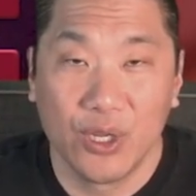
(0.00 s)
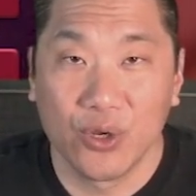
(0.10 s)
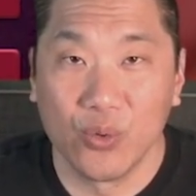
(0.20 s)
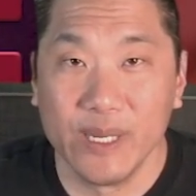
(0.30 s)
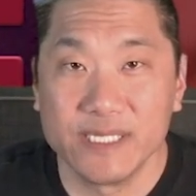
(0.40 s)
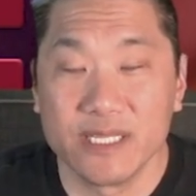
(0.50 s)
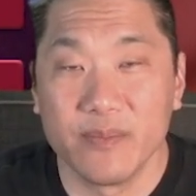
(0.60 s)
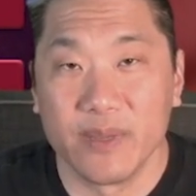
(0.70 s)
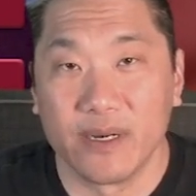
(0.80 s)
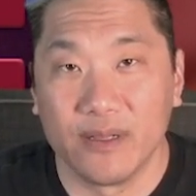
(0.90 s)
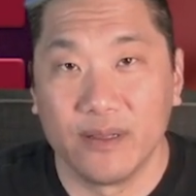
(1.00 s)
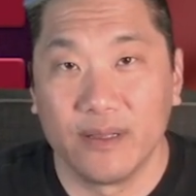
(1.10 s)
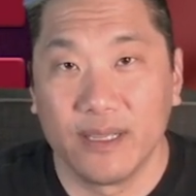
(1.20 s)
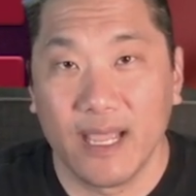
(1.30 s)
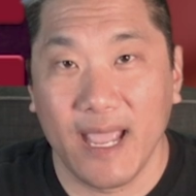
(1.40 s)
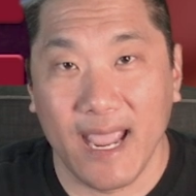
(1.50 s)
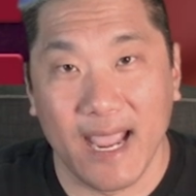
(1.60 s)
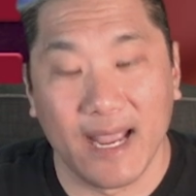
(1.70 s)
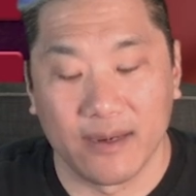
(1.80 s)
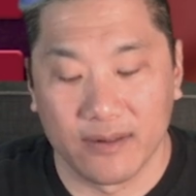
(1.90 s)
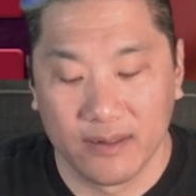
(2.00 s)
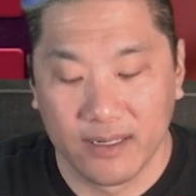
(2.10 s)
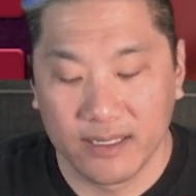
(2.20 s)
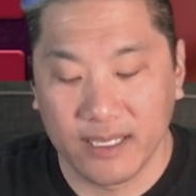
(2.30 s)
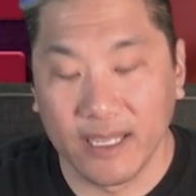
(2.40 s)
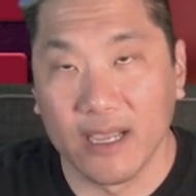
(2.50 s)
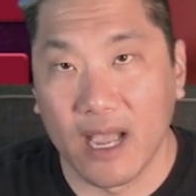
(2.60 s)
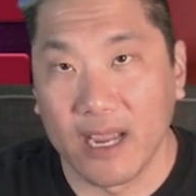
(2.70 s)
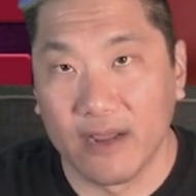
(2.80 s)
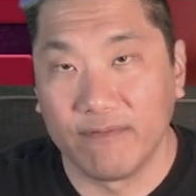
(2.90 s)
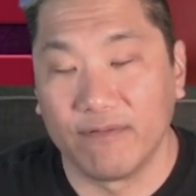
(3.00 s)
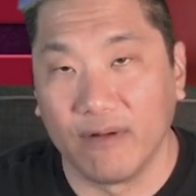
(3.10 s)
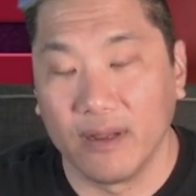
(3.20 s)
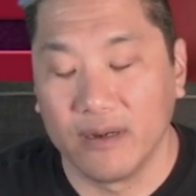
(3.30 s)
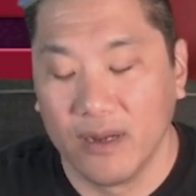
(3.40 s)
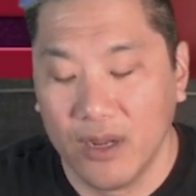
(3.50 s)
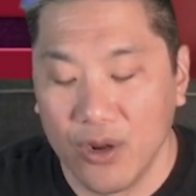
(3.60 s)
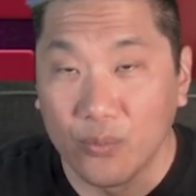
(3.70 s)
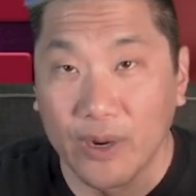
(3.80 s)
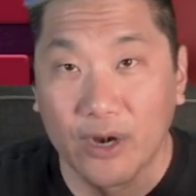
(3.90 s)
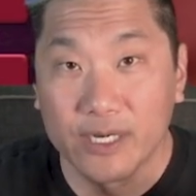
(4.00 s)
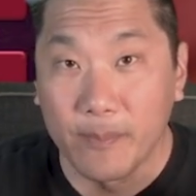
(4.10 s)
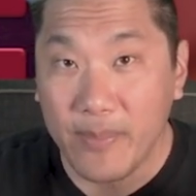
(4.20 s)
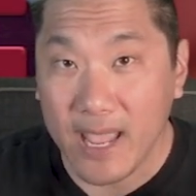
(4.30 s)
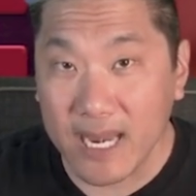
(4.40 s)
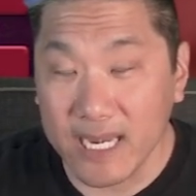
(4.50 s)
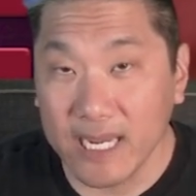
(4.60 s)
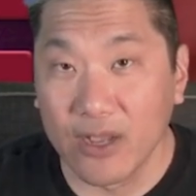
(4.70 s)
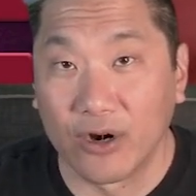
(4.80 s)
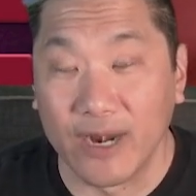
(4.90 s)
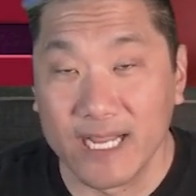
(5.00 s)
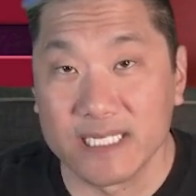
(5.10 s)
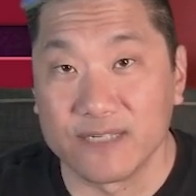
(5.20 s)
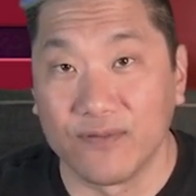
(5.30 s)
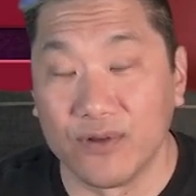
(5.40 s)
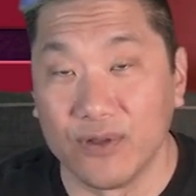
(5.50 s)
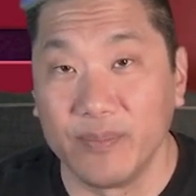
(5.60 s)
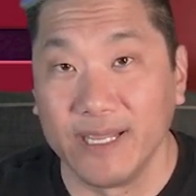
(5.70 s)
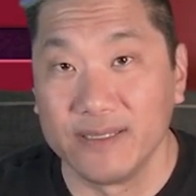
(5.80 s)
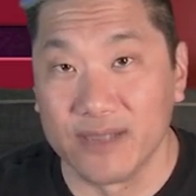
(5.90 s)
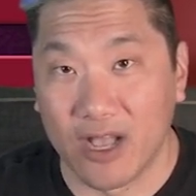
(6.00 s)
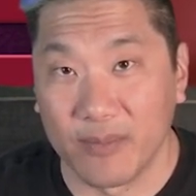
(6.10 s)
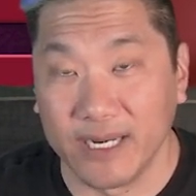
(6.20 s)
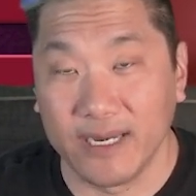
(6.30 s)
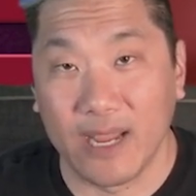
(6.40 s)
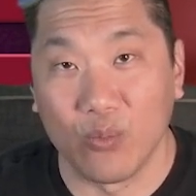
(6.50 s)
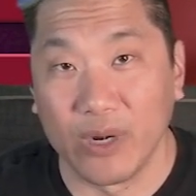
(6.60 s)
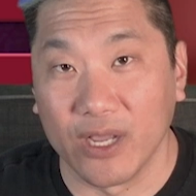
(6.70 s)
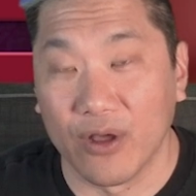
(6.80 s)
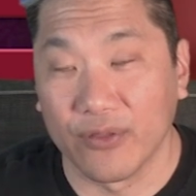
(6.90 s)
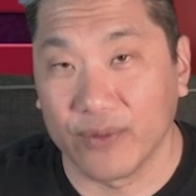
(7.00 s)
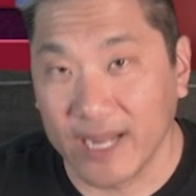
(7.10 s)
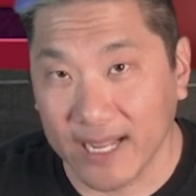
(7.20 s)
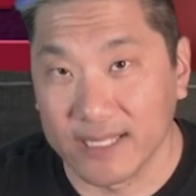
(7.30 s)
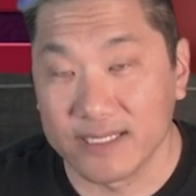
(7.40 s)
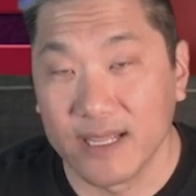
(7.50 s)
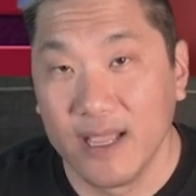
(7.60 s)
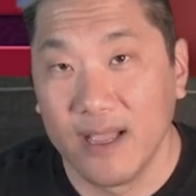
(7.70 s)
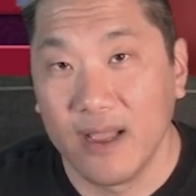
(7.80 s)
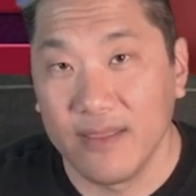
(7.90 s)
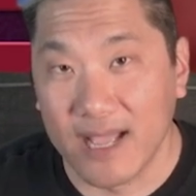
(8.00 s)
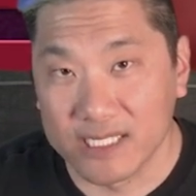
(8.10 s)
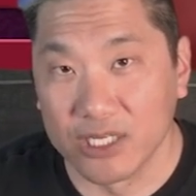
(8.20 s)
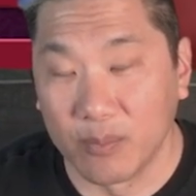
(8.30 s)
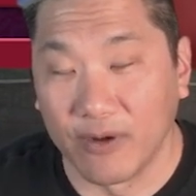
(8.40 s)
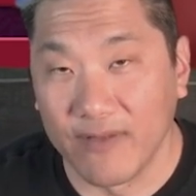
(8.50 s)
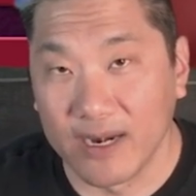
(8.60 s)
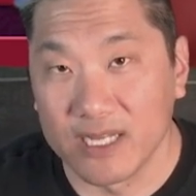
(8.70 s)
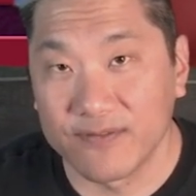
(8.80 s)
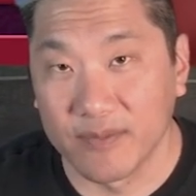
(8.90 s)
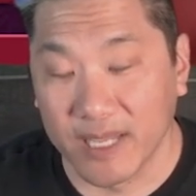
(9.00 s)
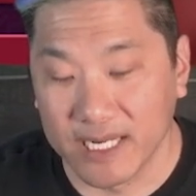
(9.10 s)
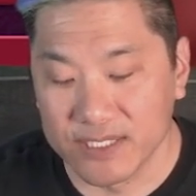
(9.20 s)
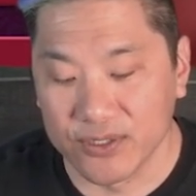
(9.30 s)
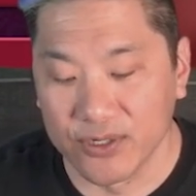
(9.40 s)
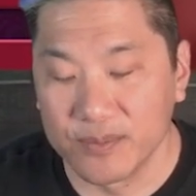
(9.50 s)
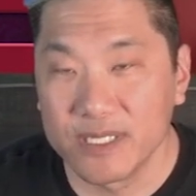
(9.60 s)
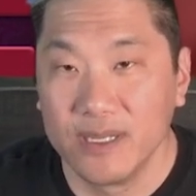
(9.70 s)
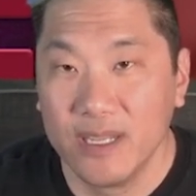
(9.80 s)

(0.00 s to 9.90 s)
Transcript: queens in the middle, and king high up front. We are depending on our aces full being dominant and winning all 3 hands. That's going to prevent us from getting scooped.